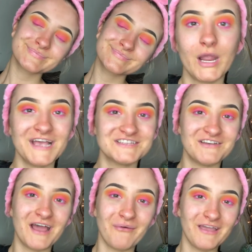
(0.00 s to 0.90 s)
Okay, so
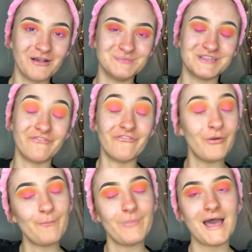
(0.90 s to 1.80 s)
now here comes the
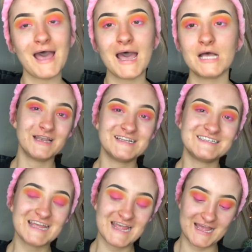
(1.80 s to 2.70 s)
fun part. I'm gonna
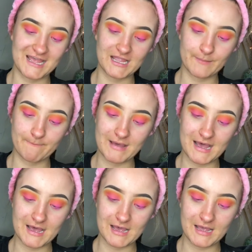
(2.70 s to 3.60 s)
take
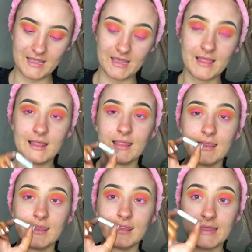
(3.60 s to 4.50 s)
my
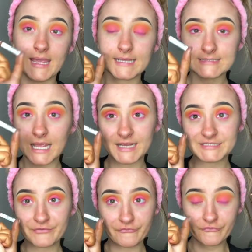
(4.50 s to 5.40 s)

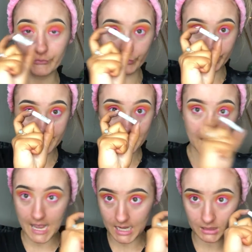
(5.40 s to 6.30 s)
latex free
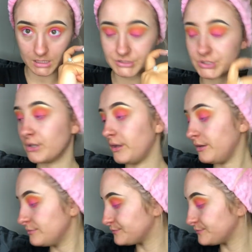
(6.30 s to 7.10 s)
eyelash glue.